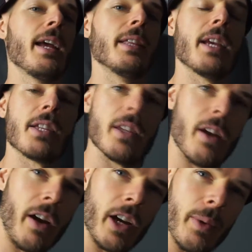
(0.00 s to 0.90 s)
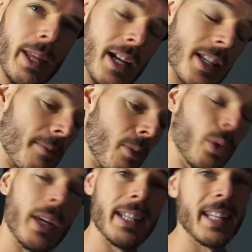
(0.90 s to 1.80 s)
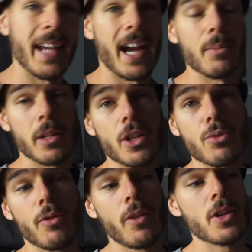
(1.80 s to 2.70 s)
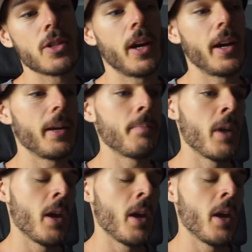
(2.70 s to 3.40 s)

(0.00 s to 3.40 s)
in their scenario with actually milking the game that is reverse dieting.